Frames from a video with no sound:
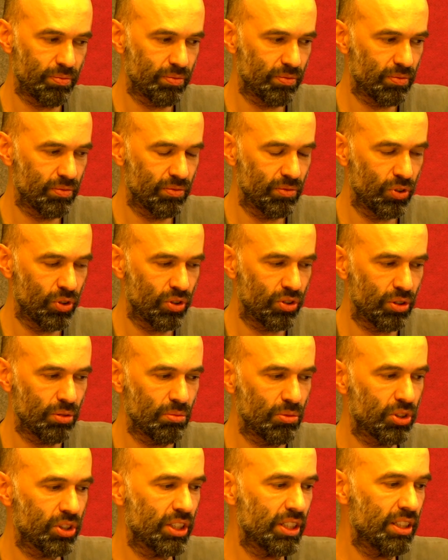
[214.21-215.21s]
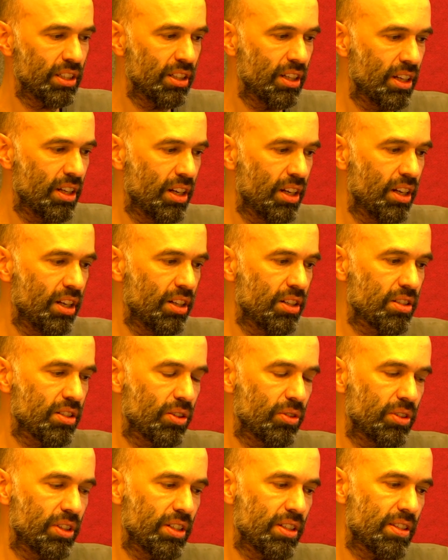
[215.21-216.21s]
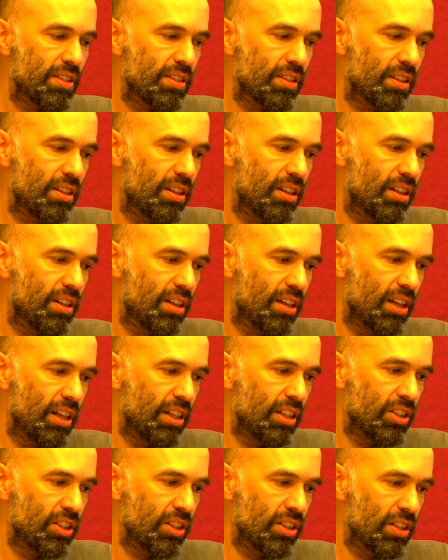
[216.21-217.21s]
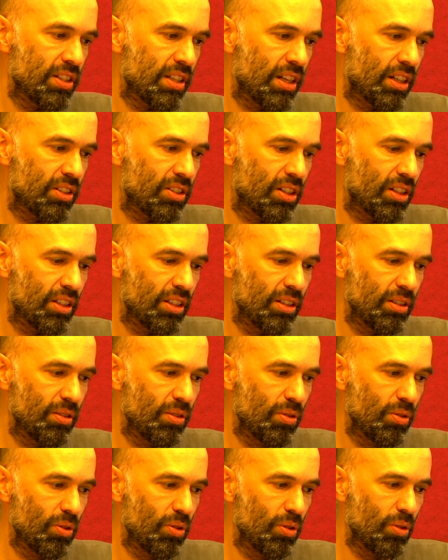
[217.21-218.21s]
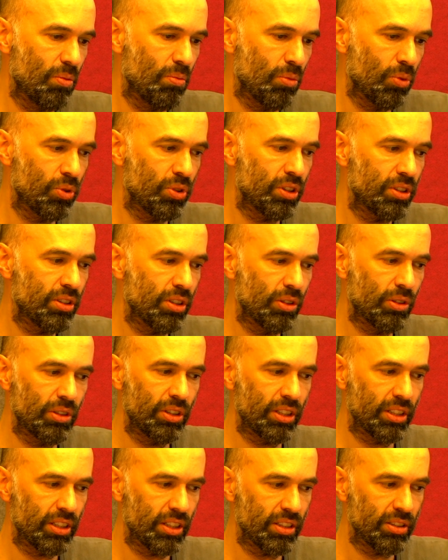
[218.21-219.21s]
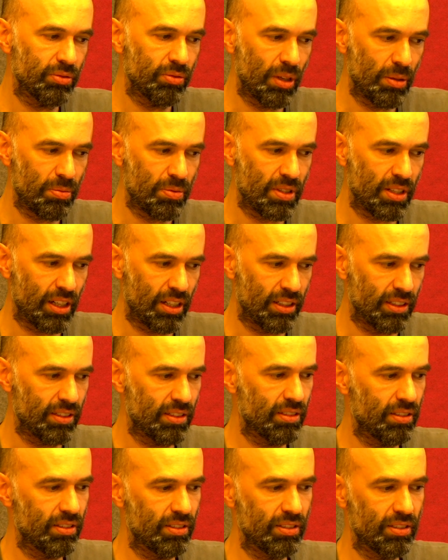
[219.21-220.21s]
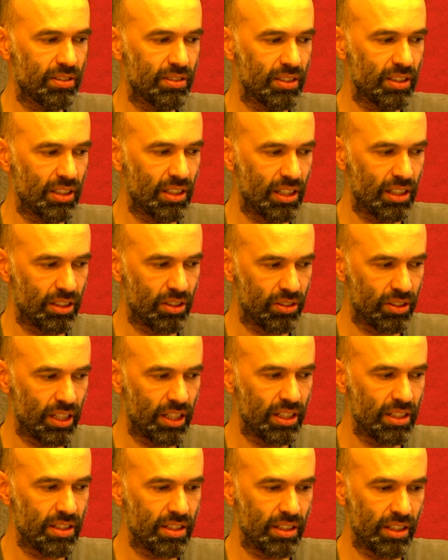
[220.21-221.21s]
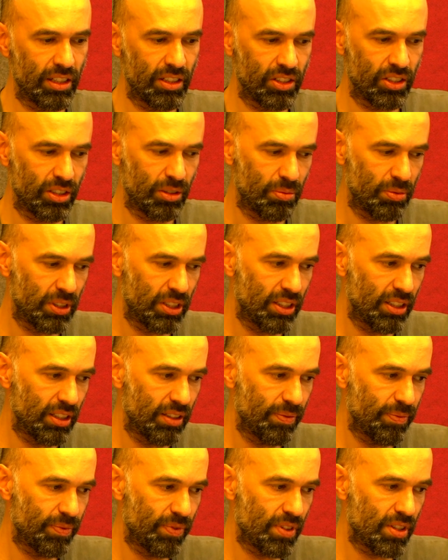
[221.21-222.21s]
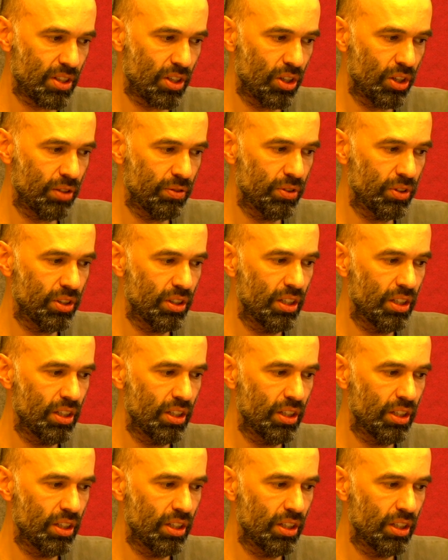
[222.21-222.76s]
virtual machine. So this agent is actually monitoring this website, seeing like, okay, it's an HTTP server,